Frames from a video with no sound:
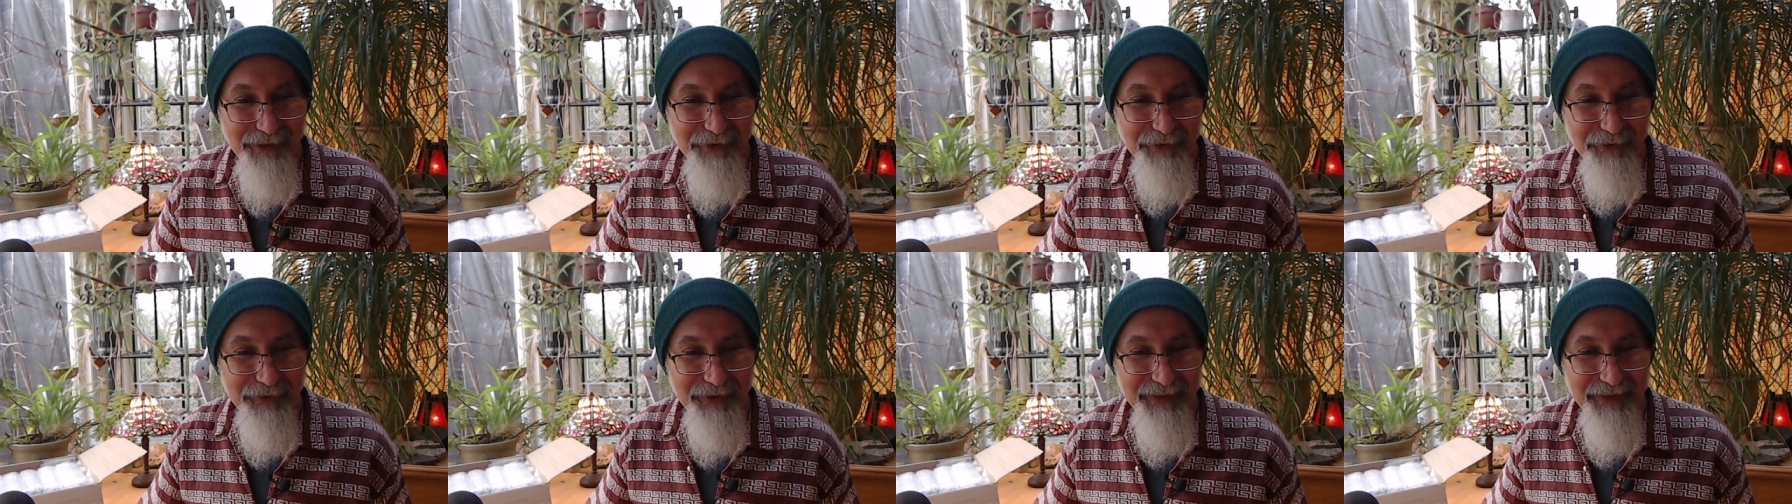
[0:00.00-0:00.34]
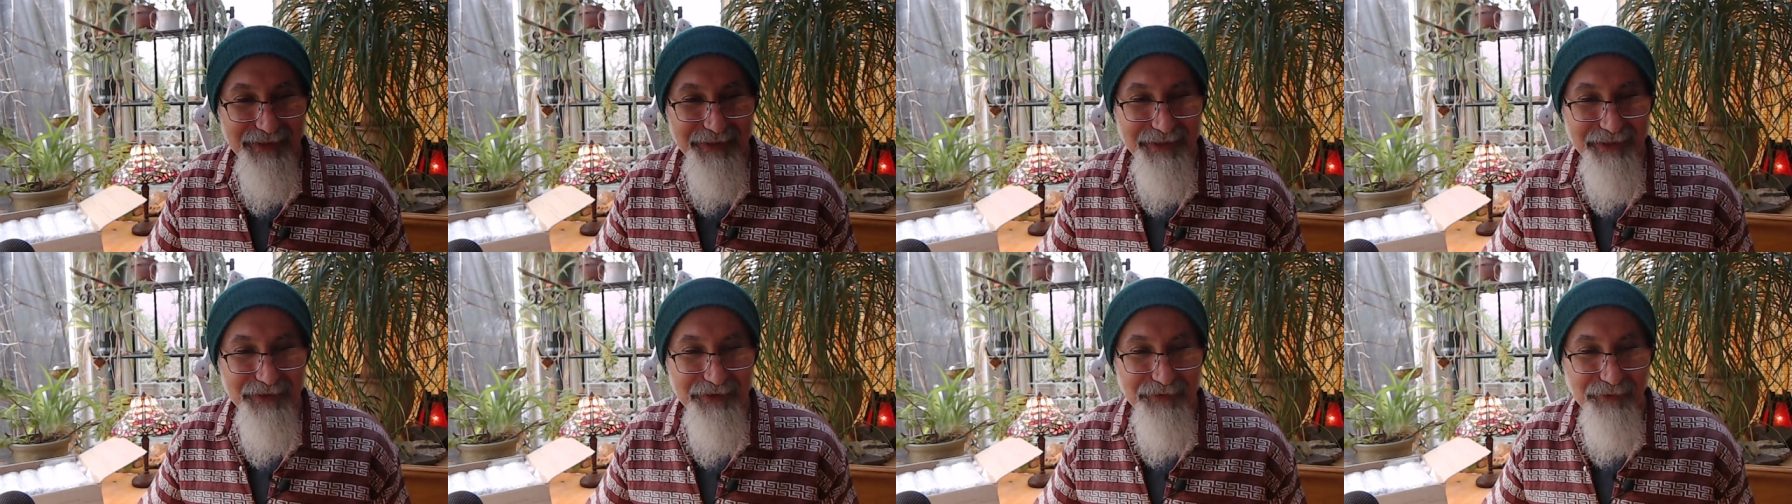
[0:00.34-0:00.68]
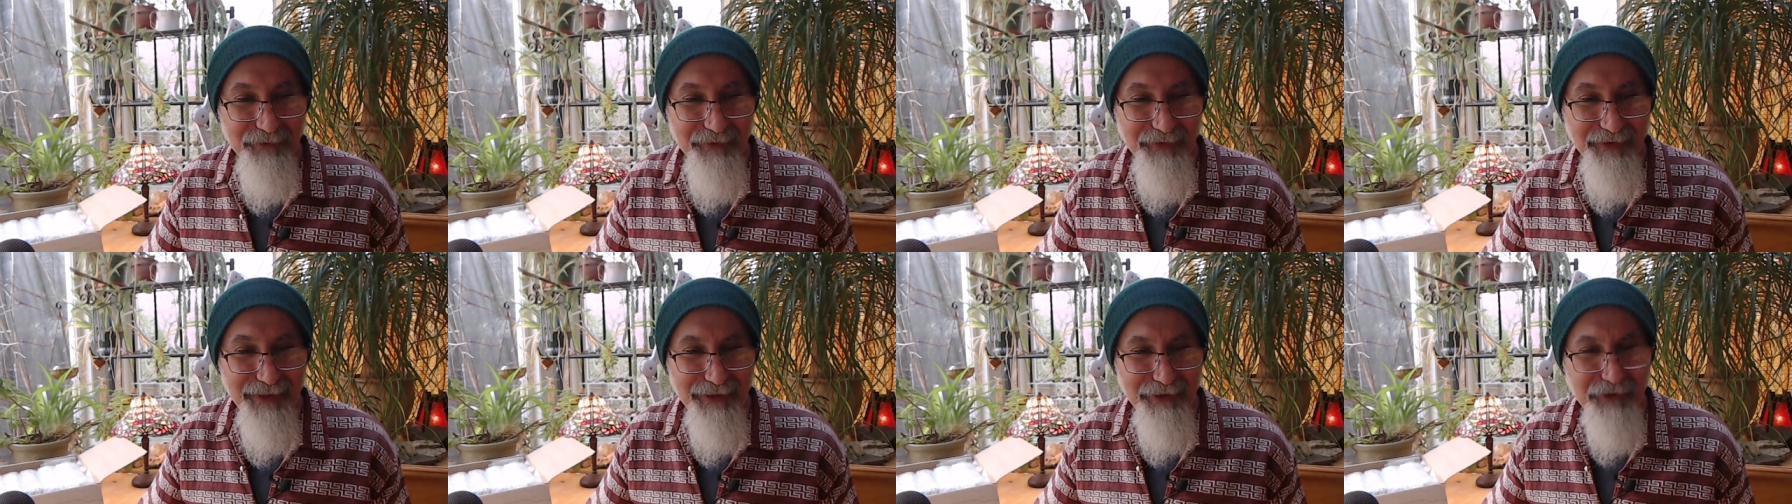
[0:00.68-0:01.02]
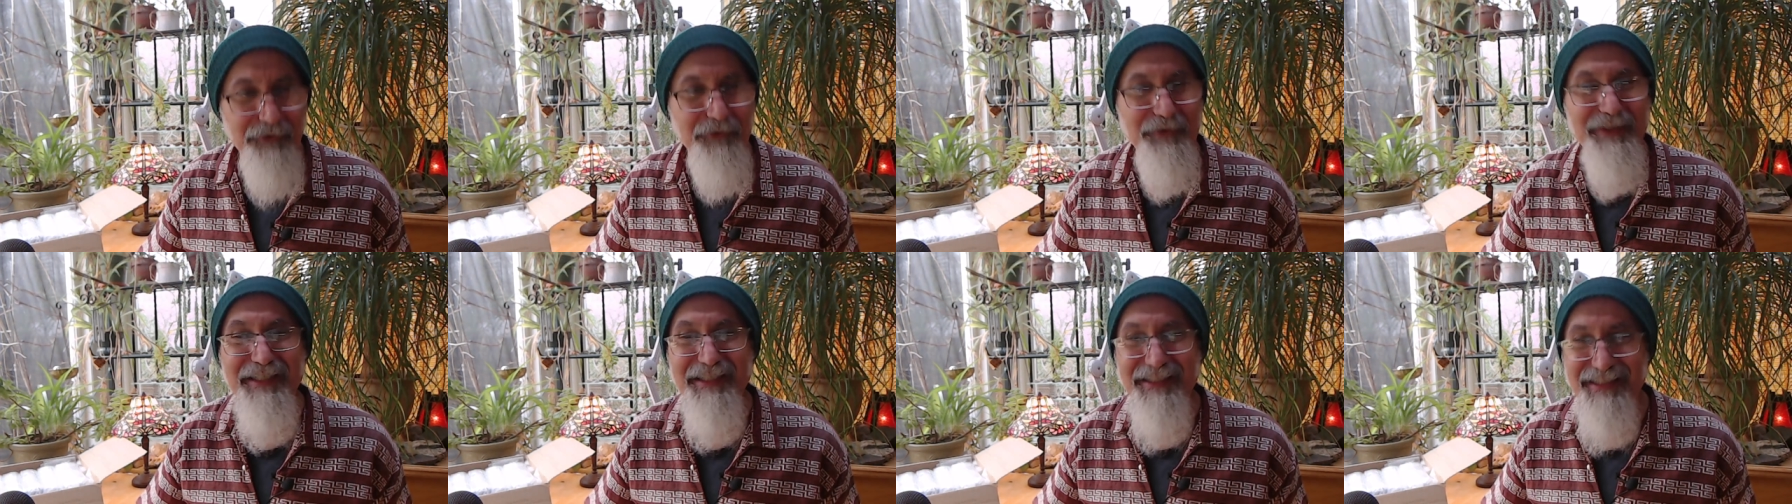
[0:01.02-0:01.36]
greetings from the
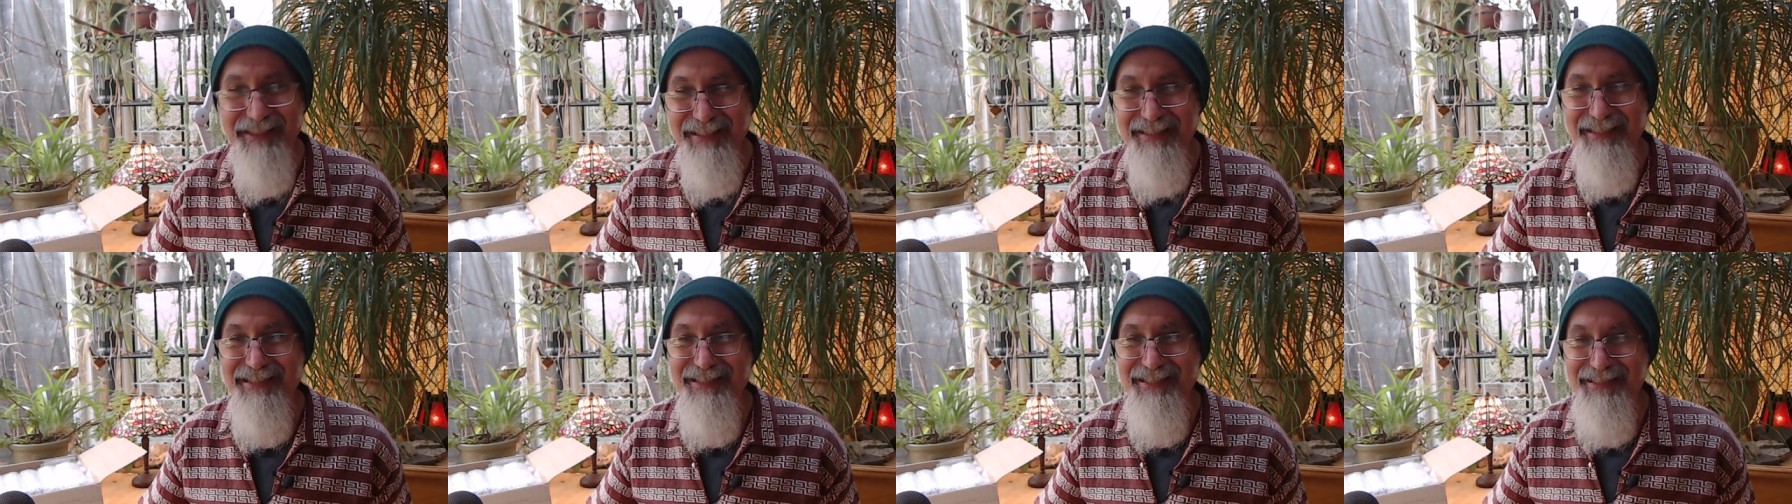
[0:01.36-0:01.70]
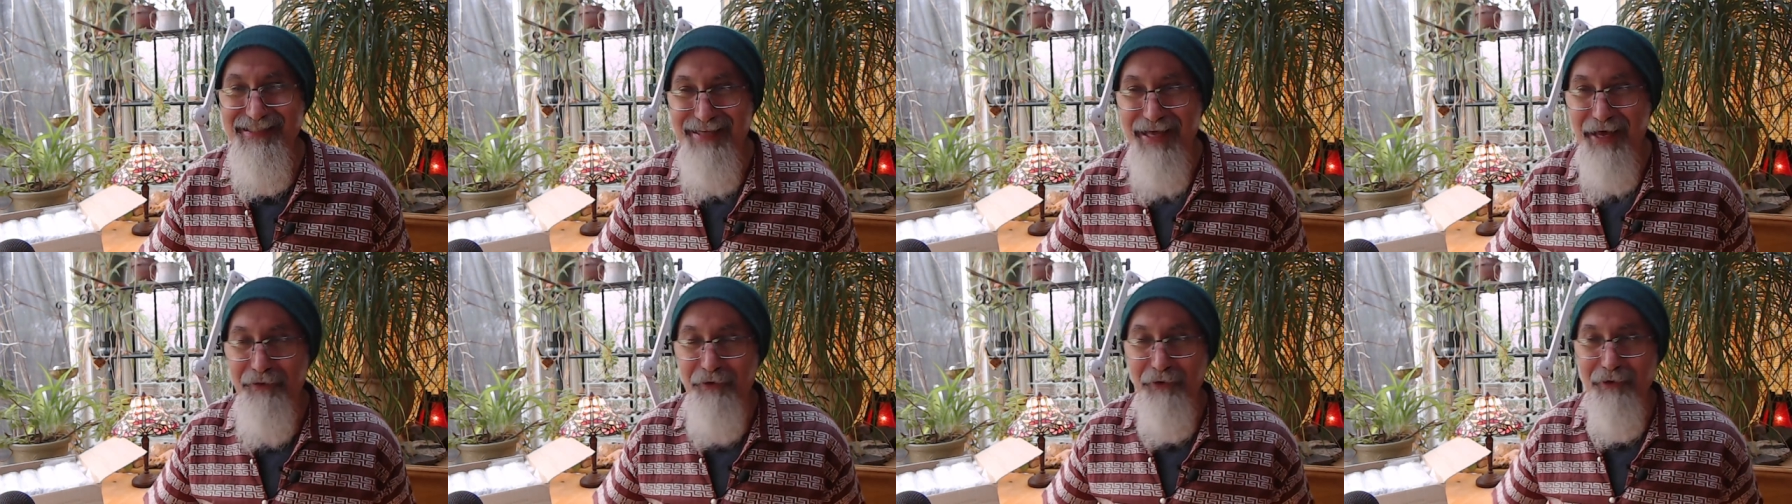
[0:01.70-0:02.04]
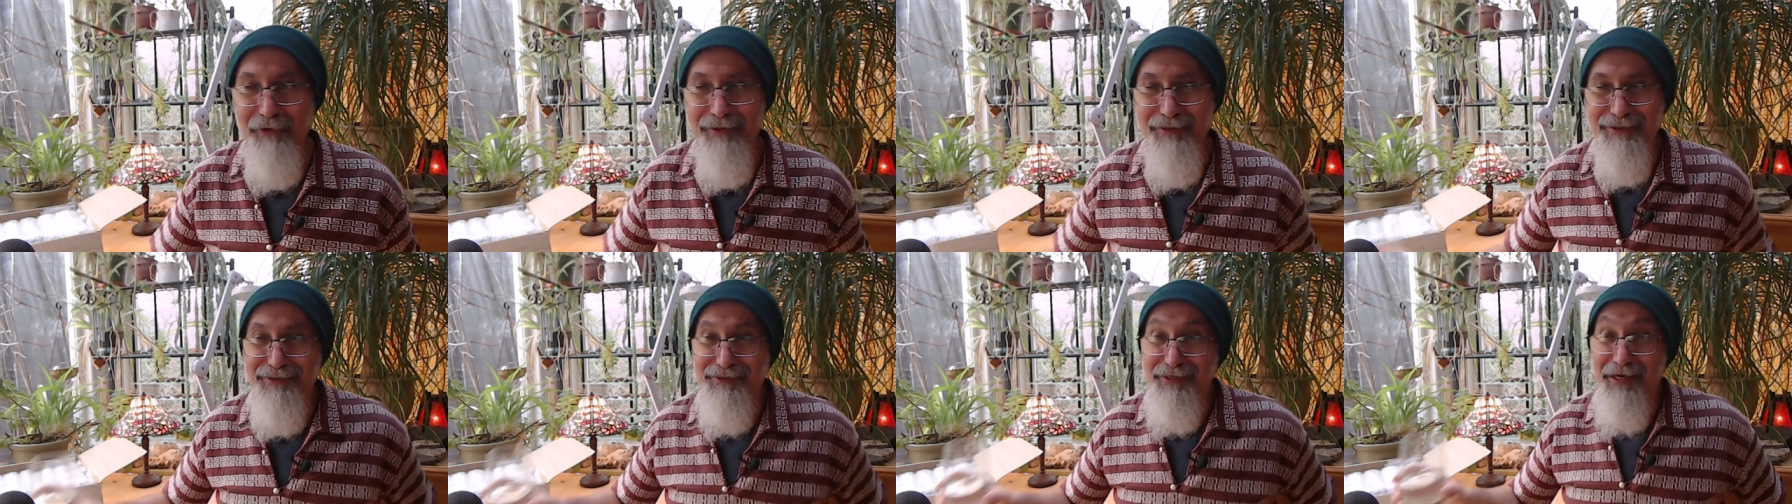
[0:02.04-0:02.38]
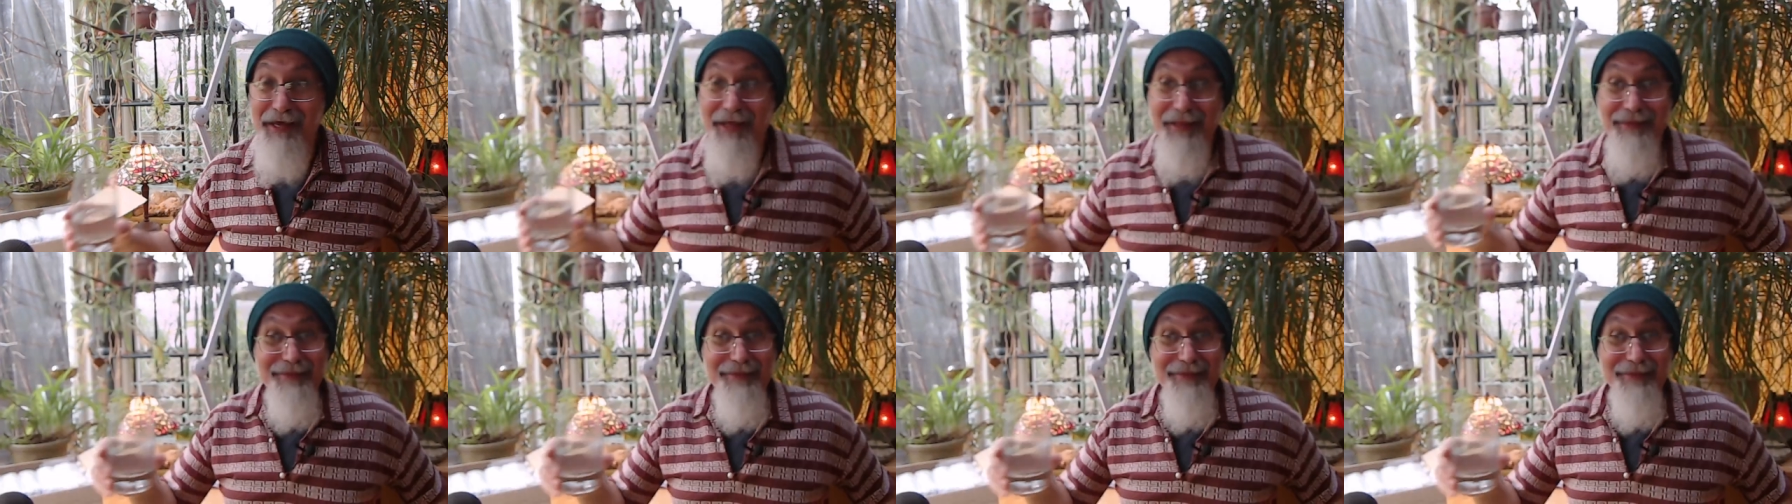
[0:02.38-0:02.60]
greetings Netherlands